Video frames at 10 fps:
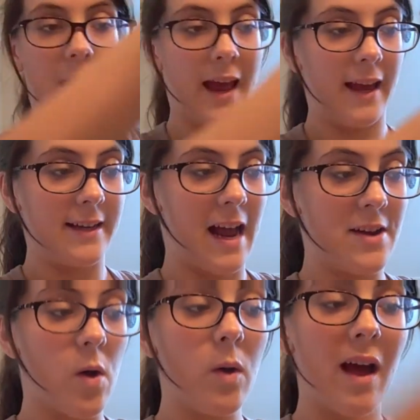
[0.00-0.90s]
And I
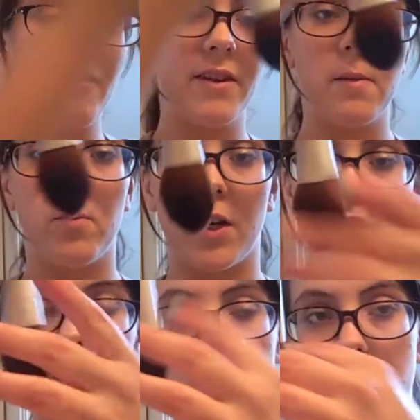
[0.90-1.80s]
don't have any brush
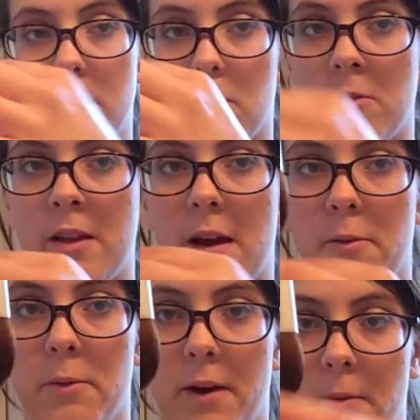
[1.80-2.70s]
guards, but normally I
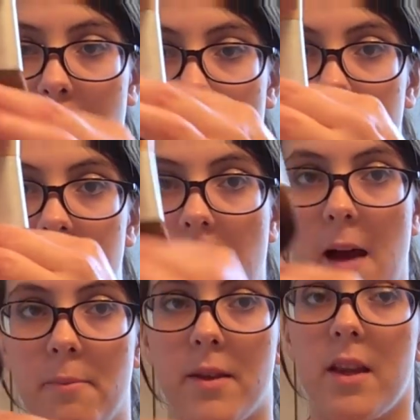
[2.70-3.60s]
would recommend
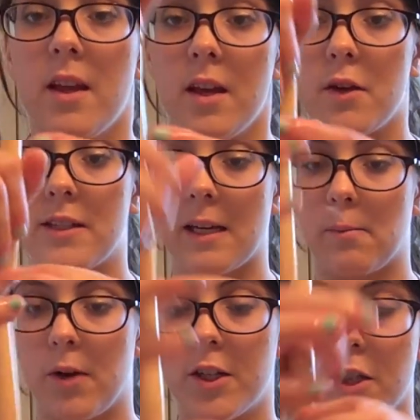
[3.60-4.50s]
using a
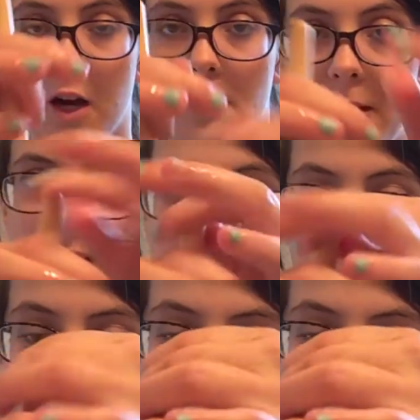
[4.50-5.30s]
brush guard, placing a brush